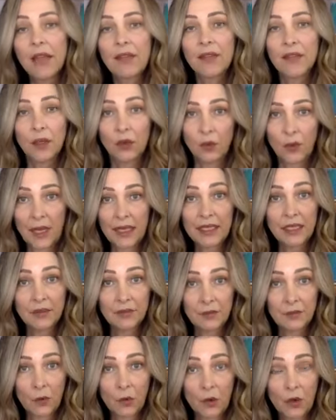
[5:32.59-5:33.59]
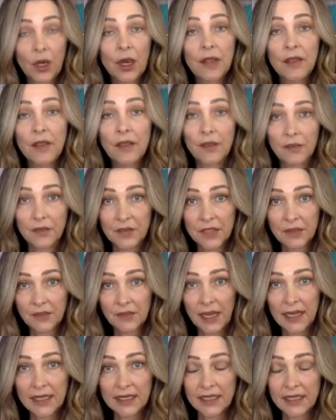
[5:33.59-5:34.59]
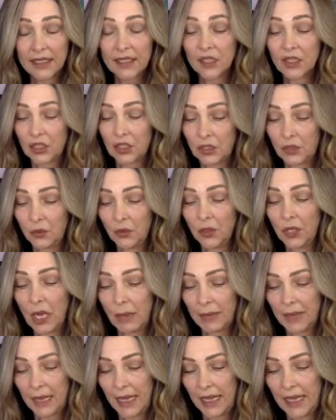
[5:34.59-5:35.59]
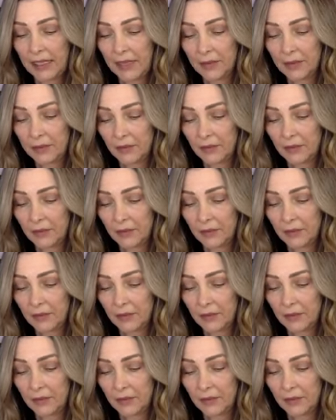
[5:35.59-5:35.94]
they're waiting for the devices to come in.